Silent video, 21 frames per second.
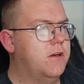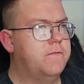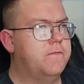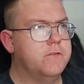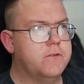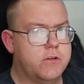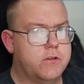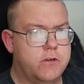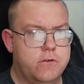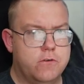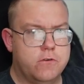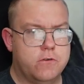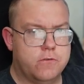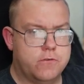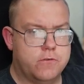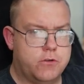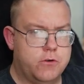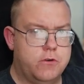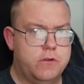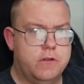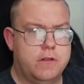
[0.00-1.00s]
you're
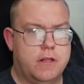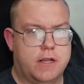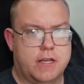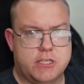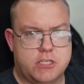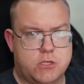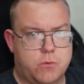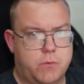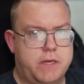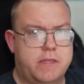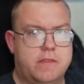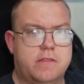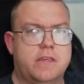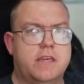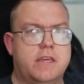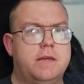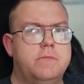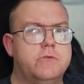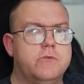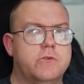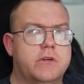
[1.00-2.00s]
doing like a sweet
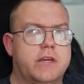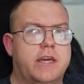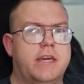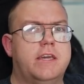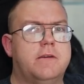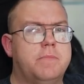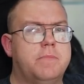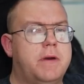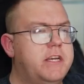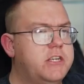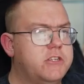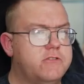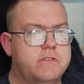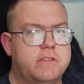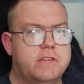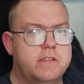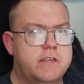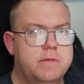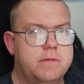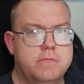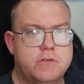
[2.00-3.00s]
themed or cake pastry
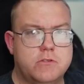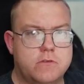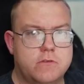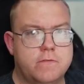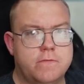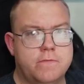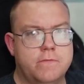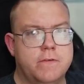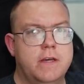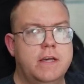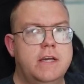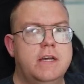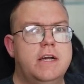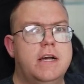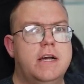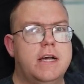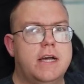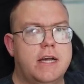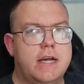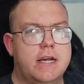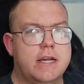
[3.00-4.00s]
themed sort
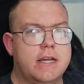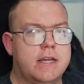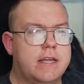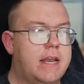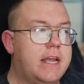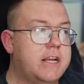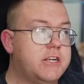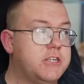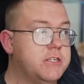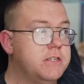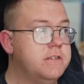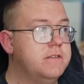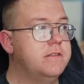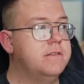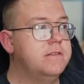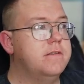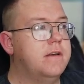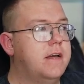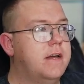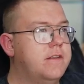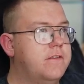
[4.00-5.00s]
of collection,
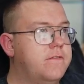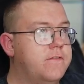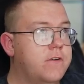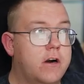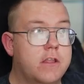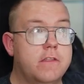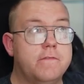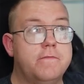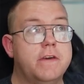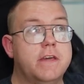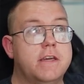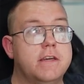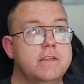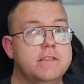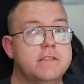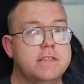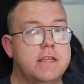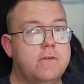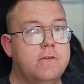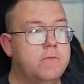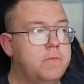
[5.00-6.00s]
and you've got other figures
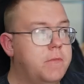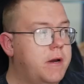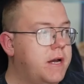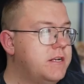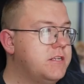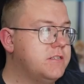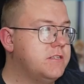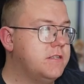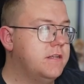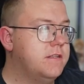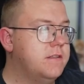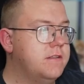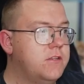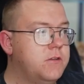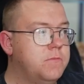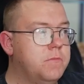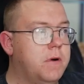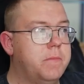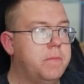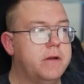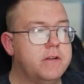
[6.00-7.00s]
that will match, then you
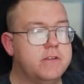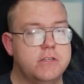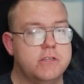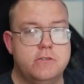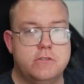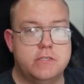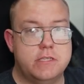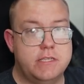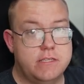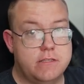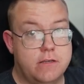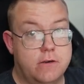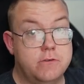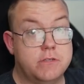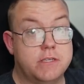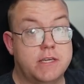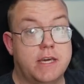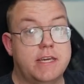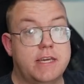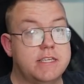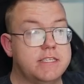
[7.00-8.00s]
might be able to use those
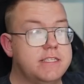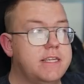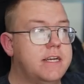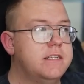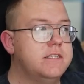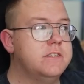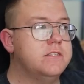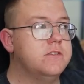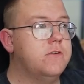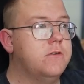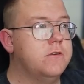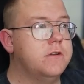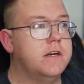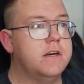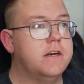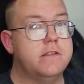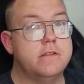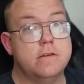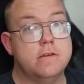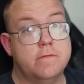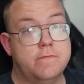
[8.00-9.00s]
cake stands on
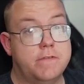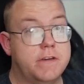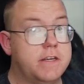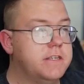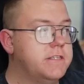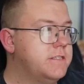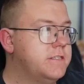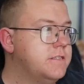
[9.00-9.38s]
other figures.